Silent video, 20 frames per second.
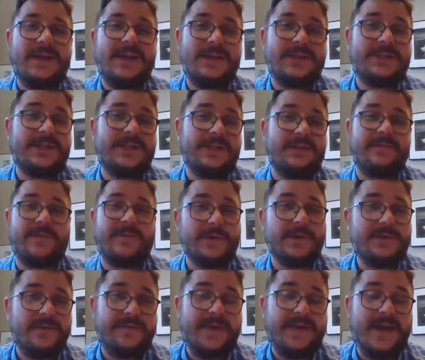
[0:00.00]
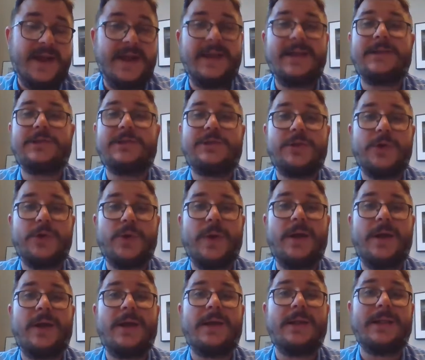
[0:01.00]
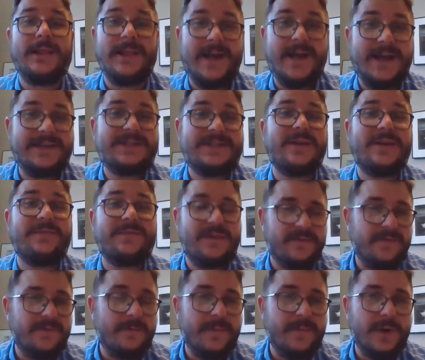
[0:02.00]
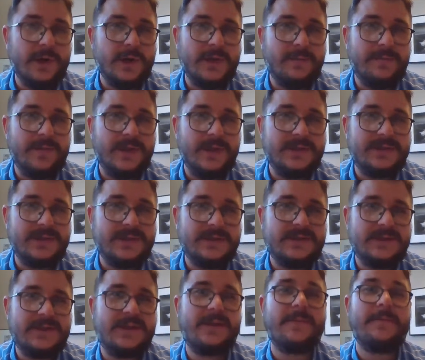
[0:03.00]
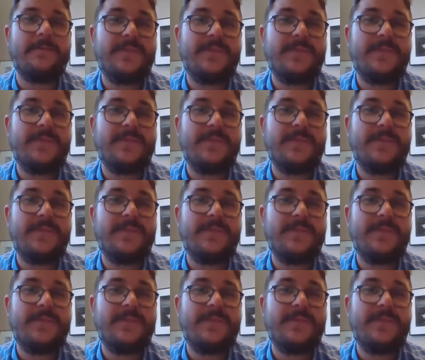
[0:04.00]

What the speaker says: is to diversify into lots of different marketplaces.